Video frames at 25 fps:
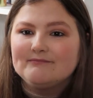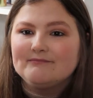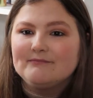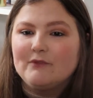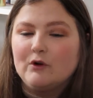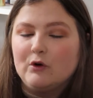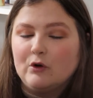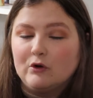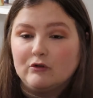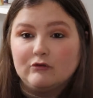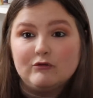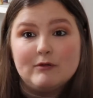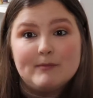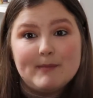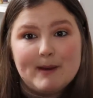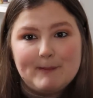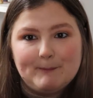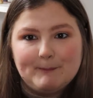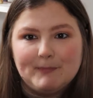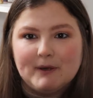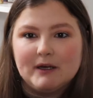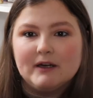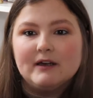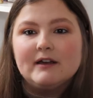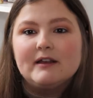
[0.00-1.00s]
or
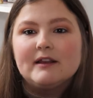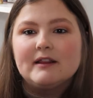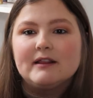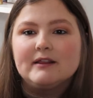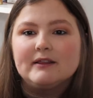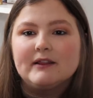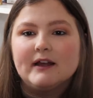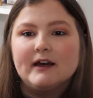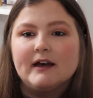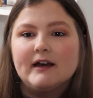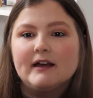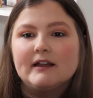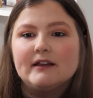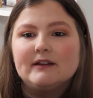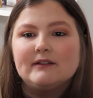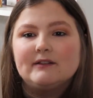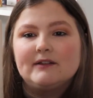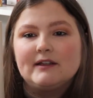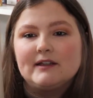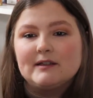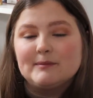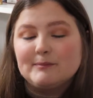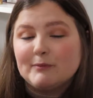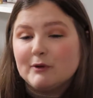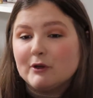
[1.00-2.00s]
remember that
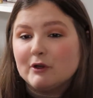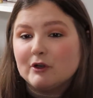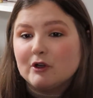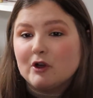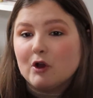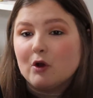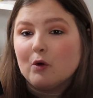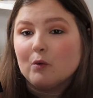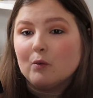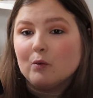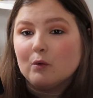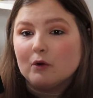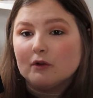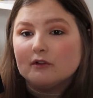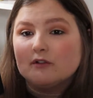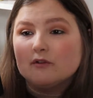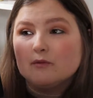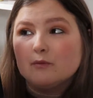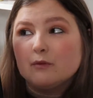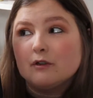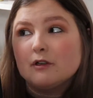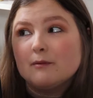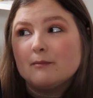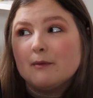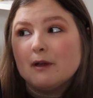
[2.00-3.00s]
this book was on
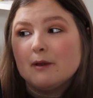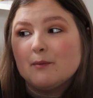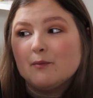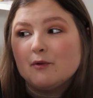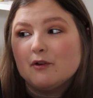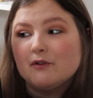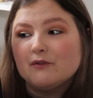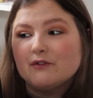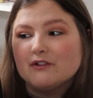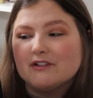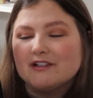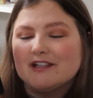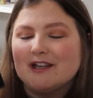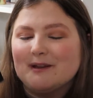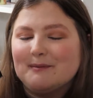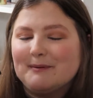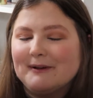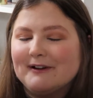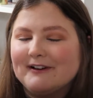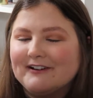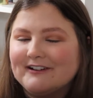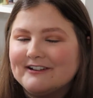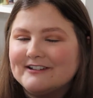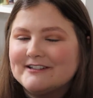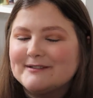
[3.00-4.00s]
one of my previous
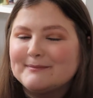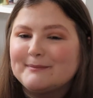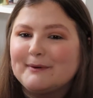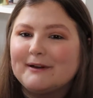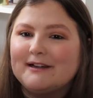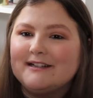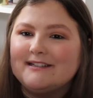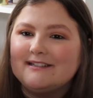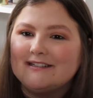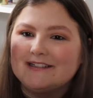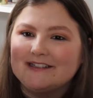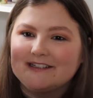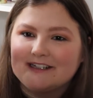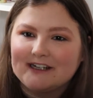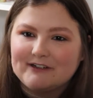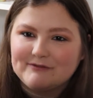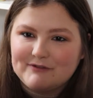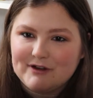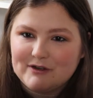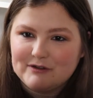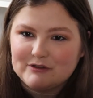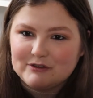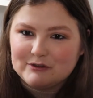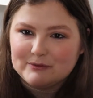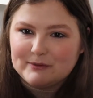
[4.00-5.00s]
TBRs, but I didn't get
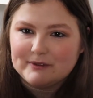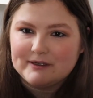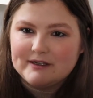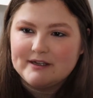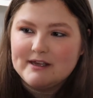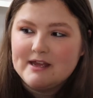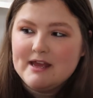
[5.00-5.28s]
around to it.